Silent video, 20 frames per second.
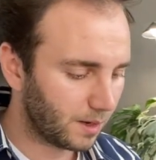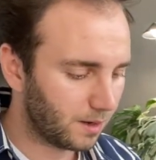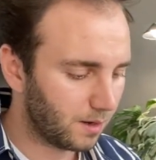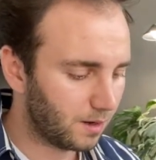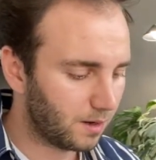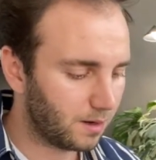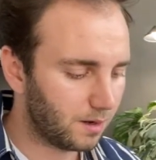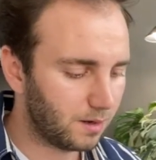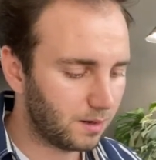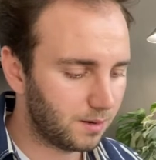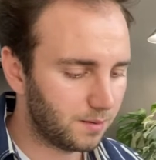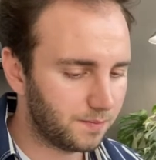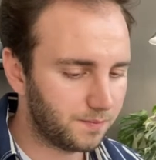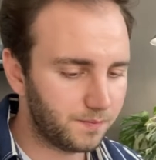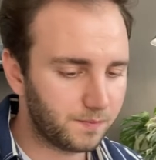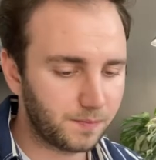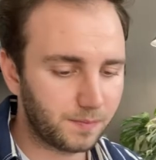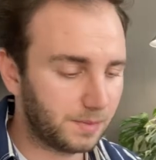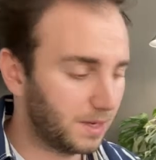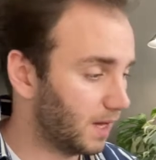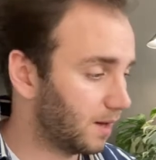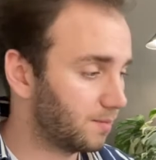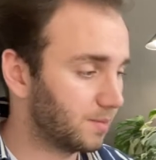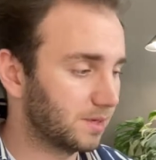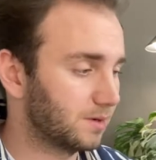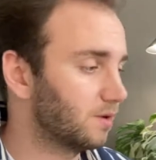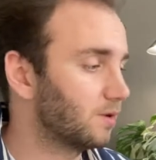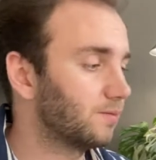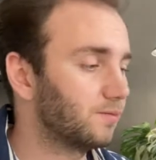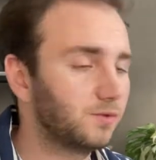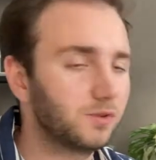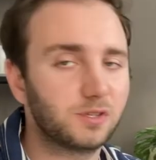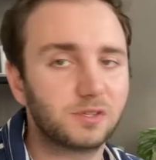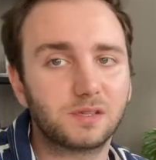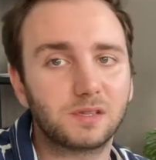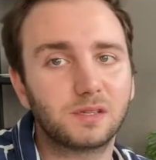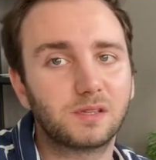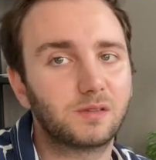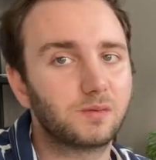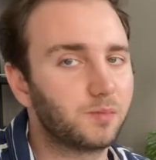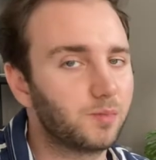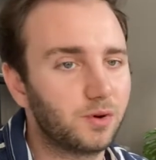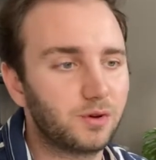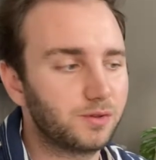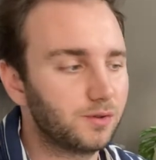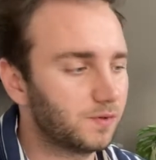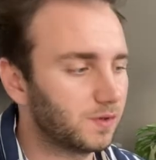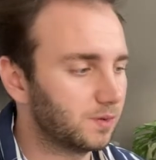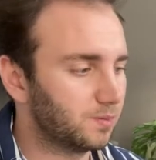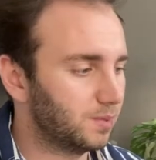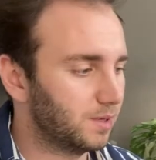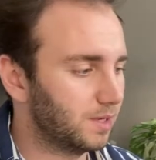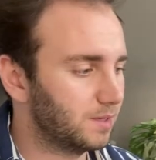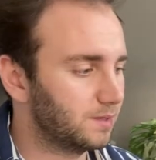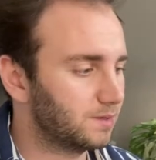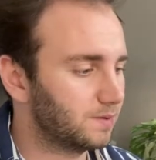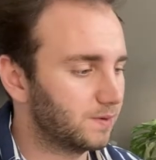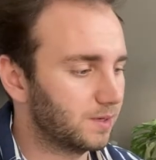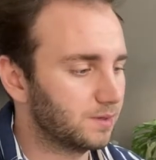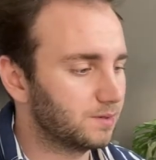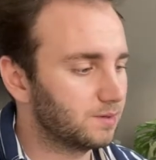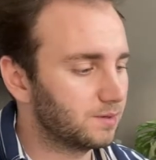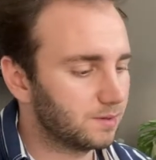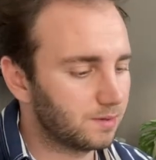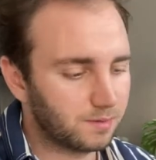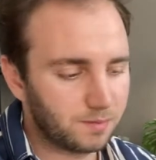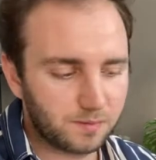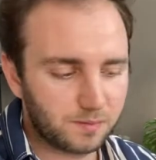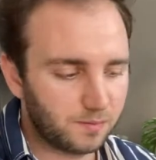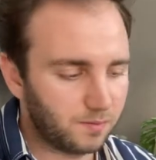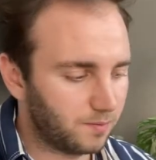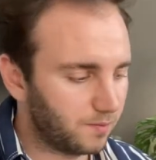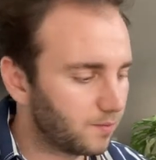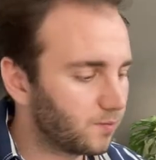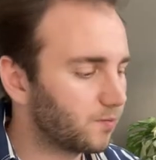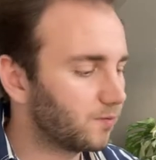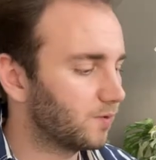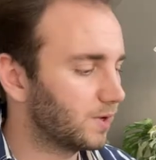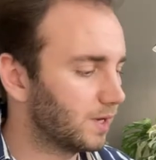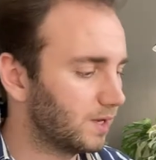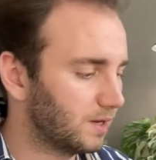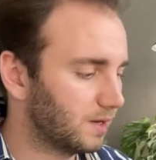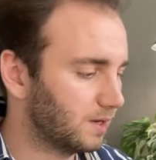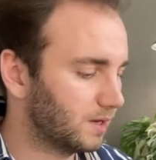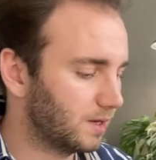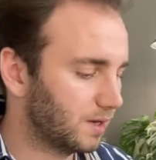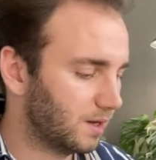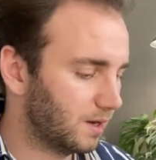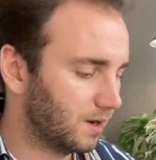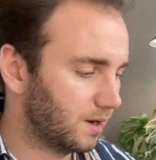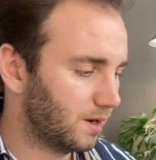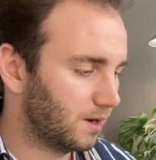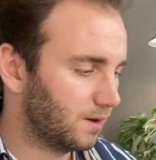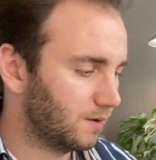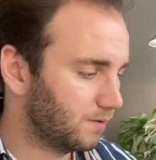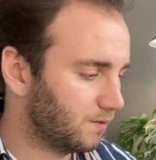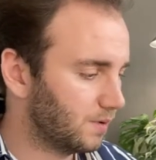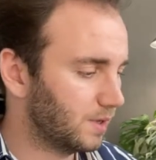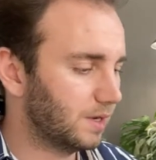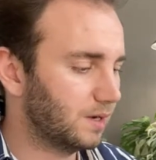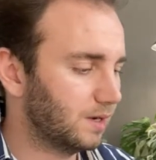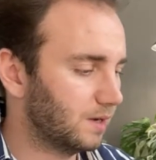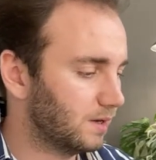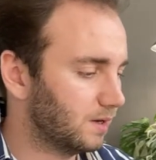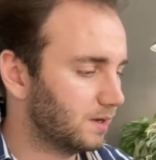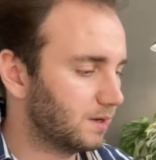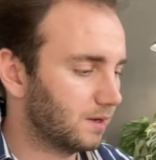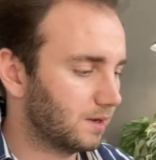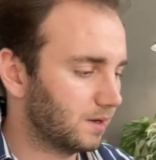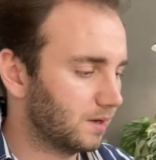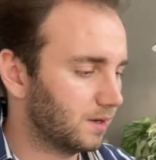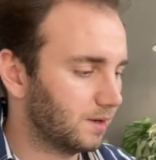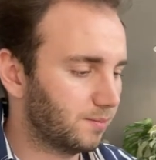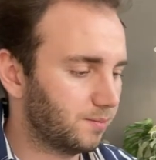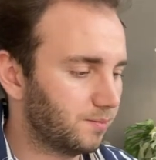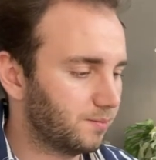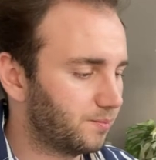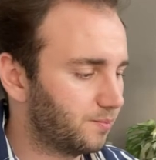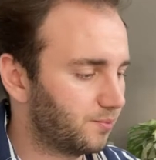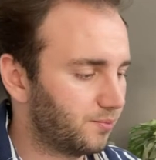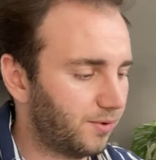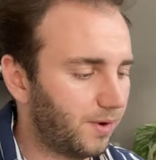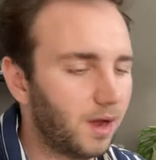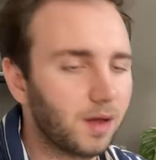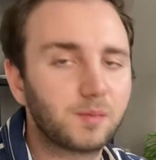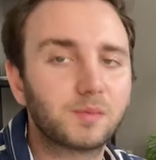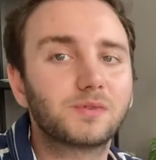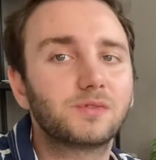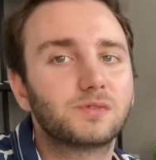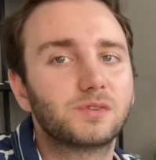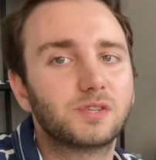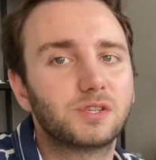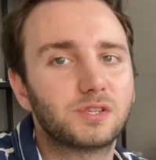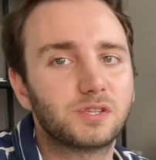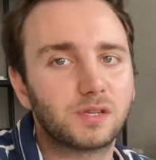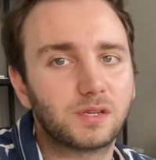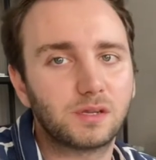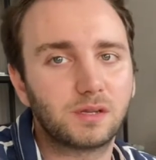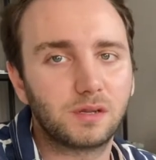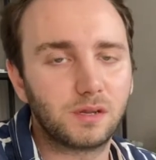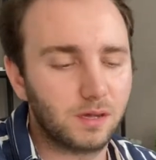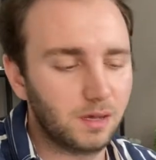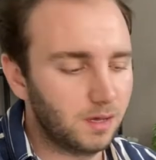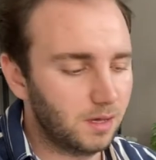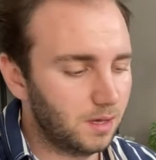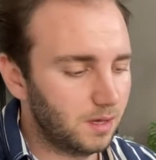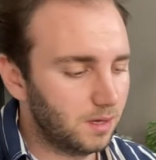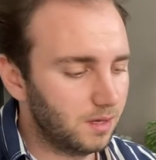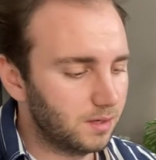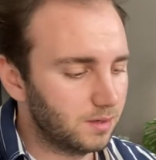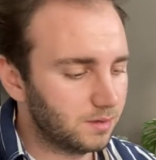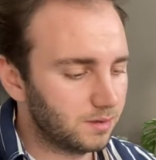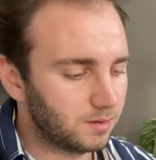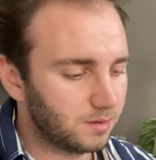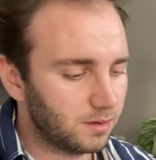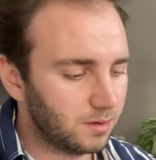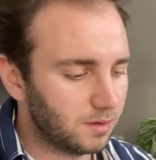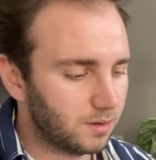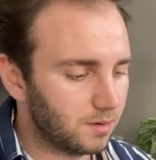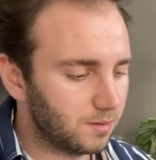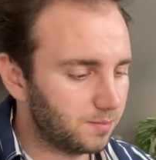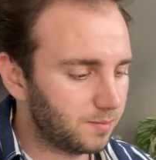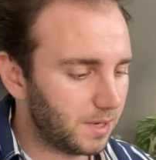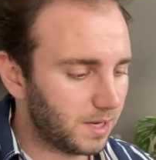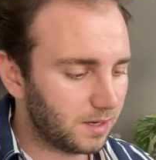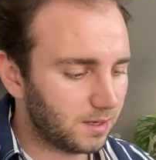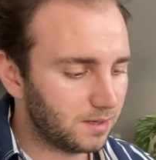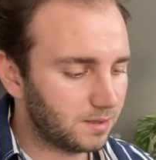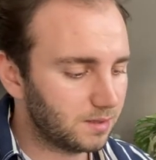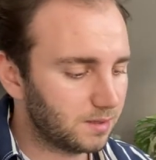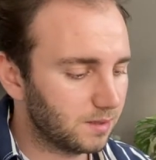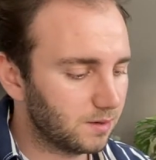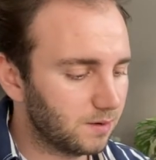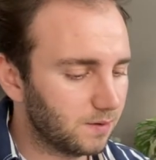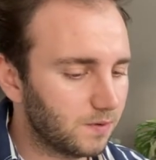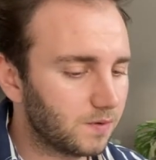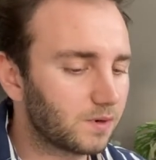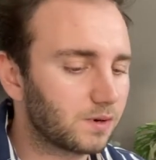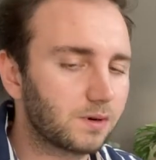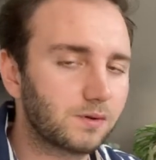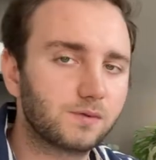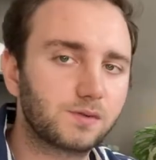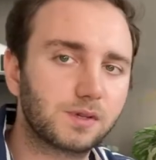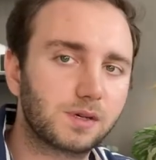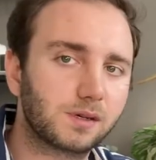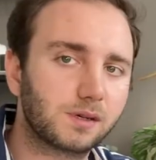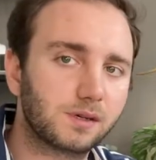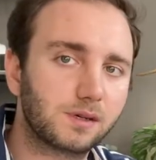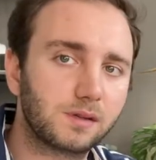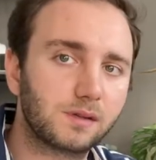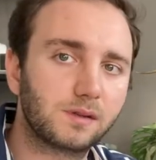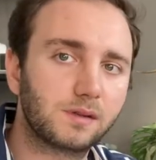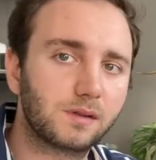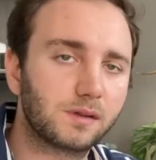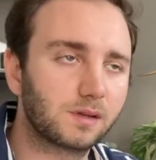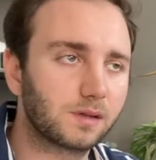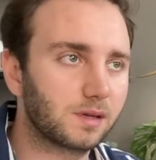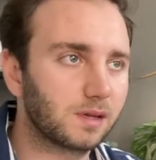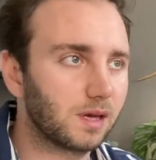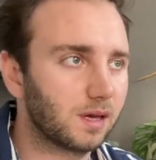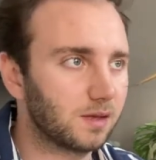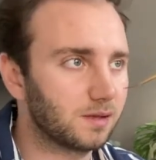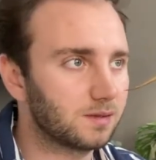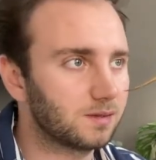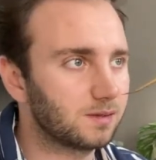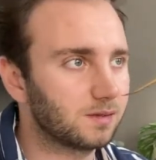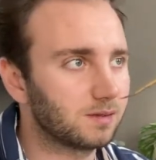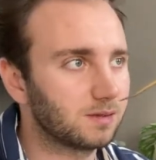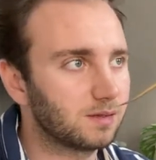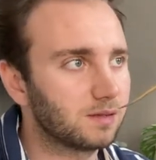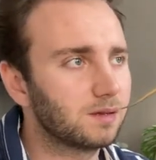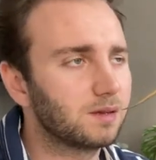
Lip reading: Yeah, but obviously both of the plants are really in a prime condition. So packaging of GrowJungle gets